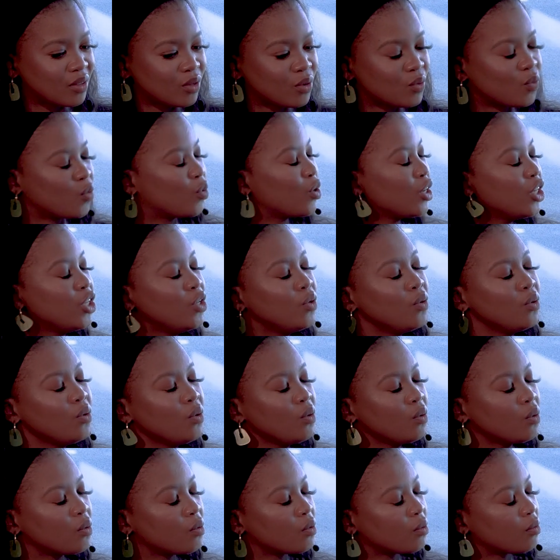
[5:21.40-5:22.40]
would
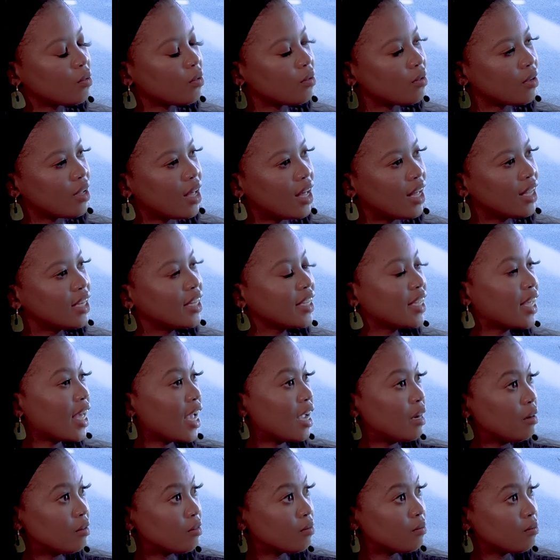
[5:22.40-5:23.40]
you
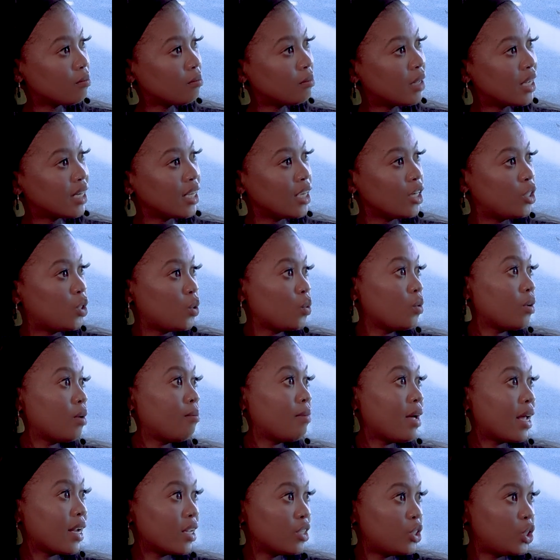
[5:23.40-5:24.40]
allocate money to a
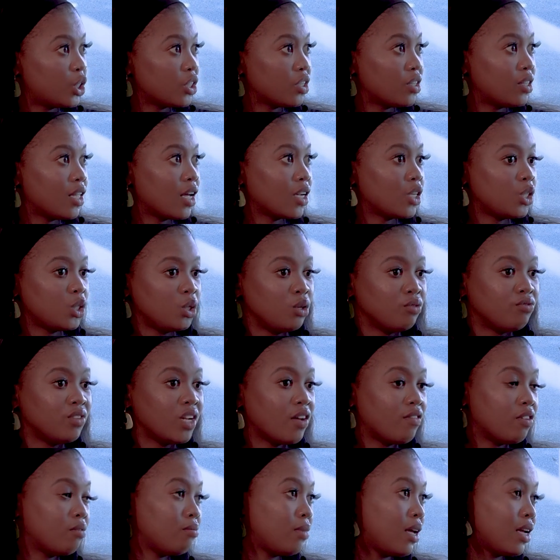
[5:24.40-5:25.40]
manager that you've
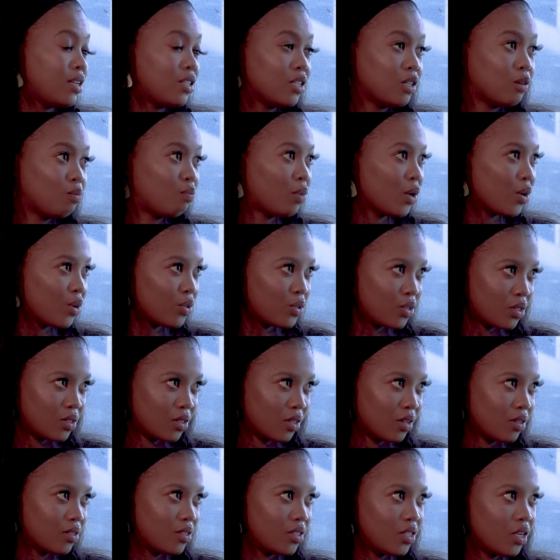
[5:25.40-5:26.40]
never met in person,
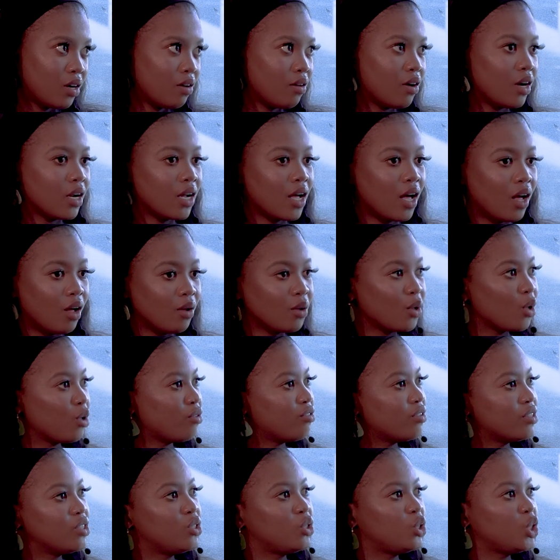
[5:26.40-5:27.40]
considering how
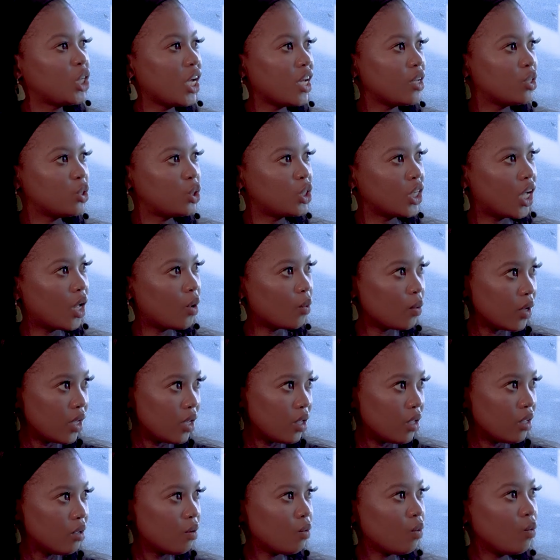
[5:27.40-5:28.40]
COVID's changed how
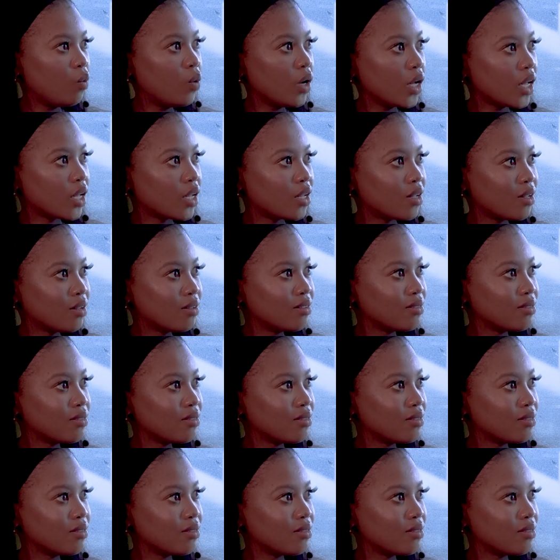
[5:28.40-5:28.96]
we work?